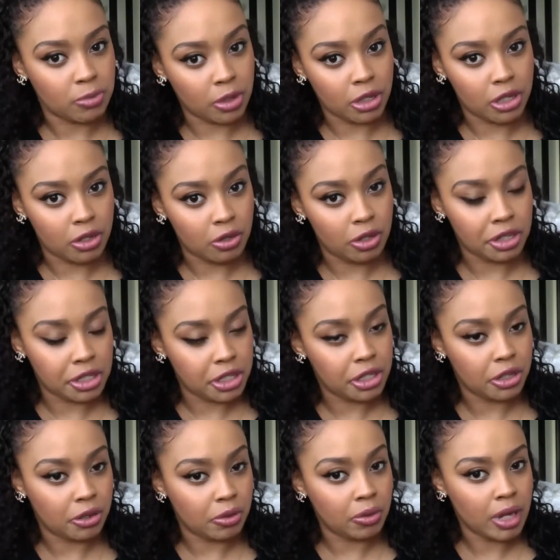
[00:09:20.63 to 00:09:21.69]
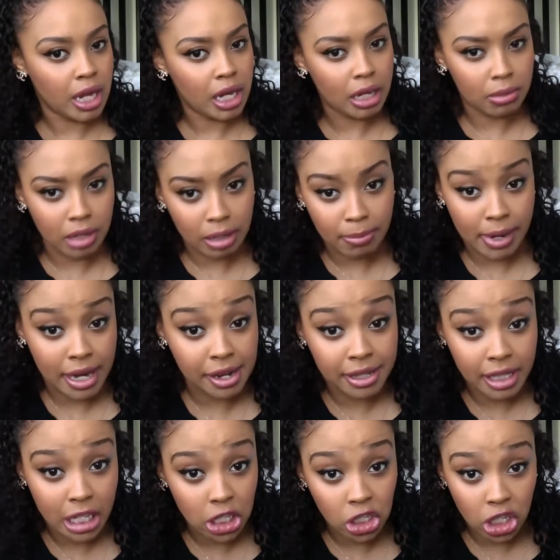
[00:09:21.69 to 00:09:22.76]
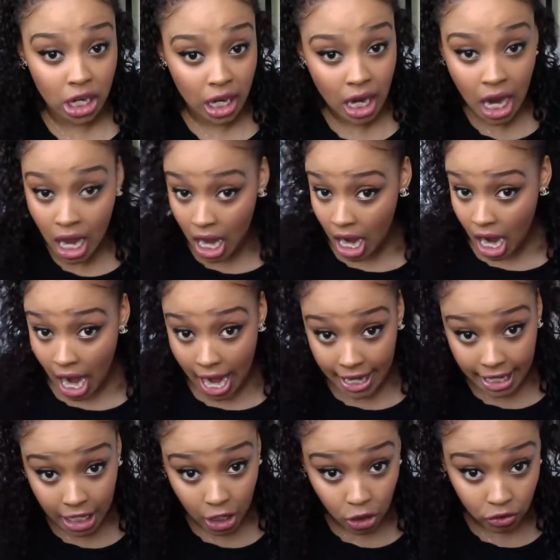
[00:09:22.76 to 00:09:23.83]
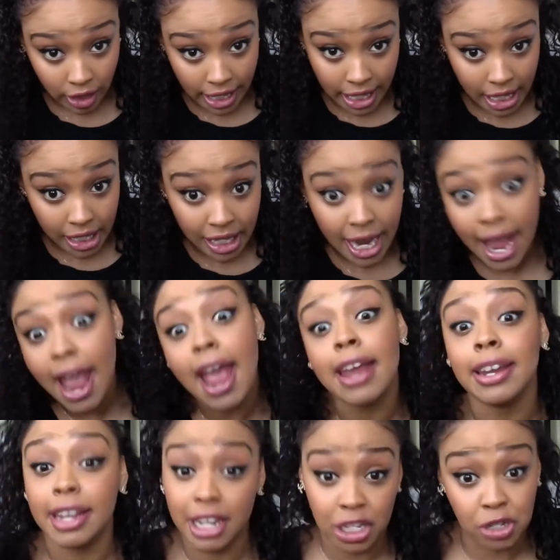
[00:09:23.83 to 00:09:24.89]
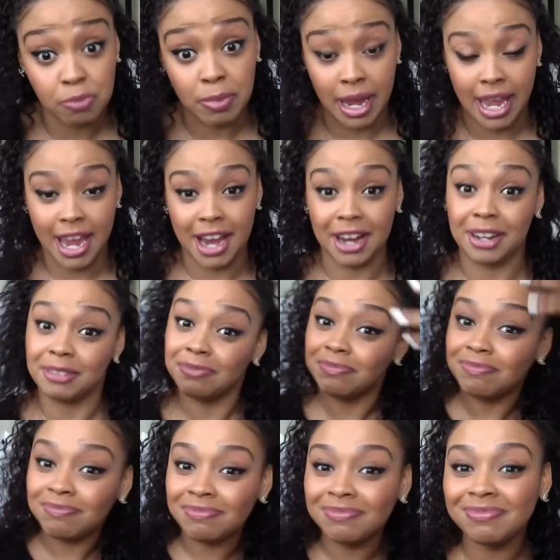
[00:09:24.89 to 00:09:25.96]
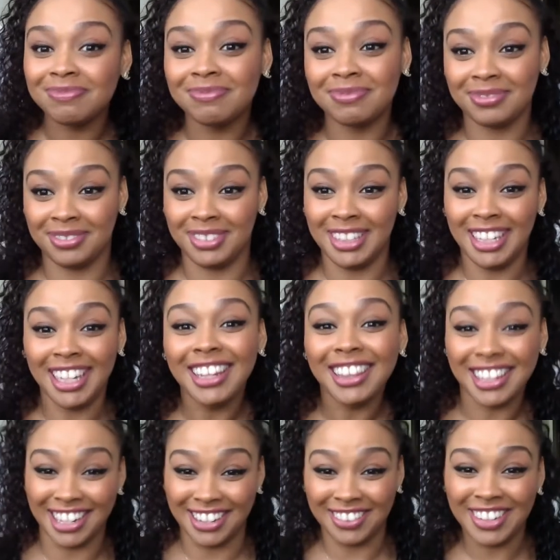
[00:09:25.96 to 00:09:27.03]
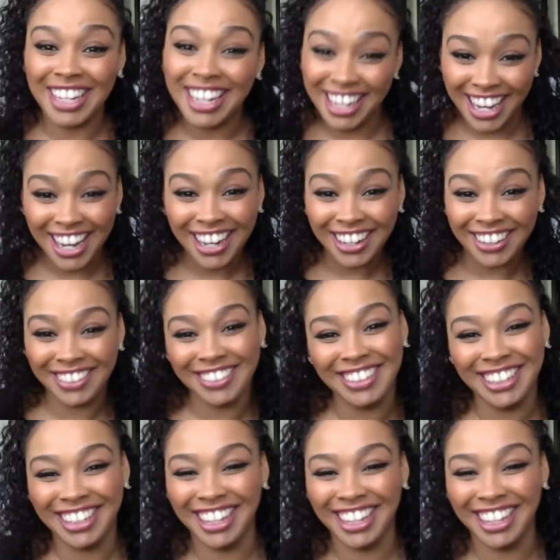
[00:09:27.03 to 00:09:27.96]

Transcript: more cuter too. And look, my hair's itching. I can go right in and itch my hair. There we go.